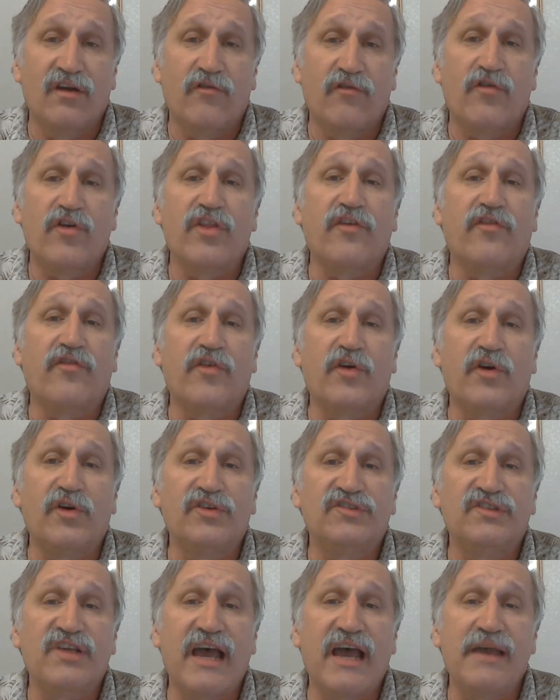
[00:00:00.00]
for the
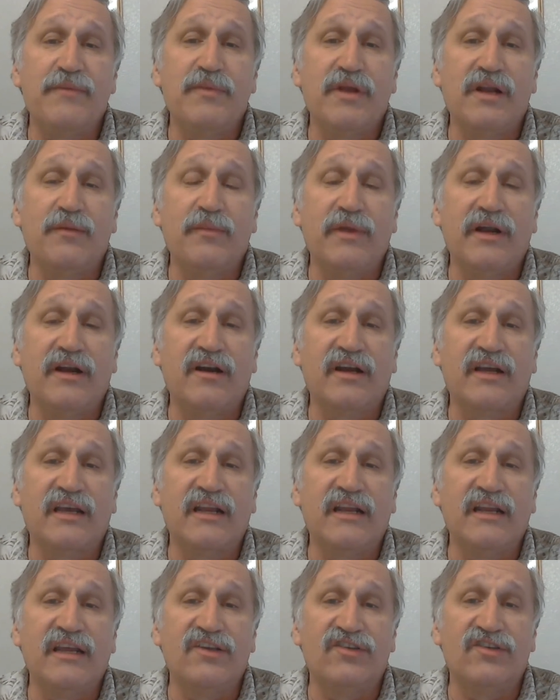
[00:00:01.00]
first time in
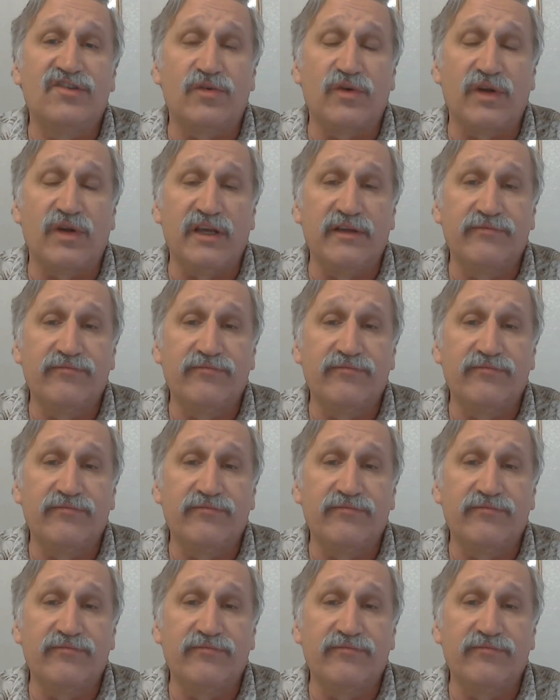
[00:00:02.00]
American history.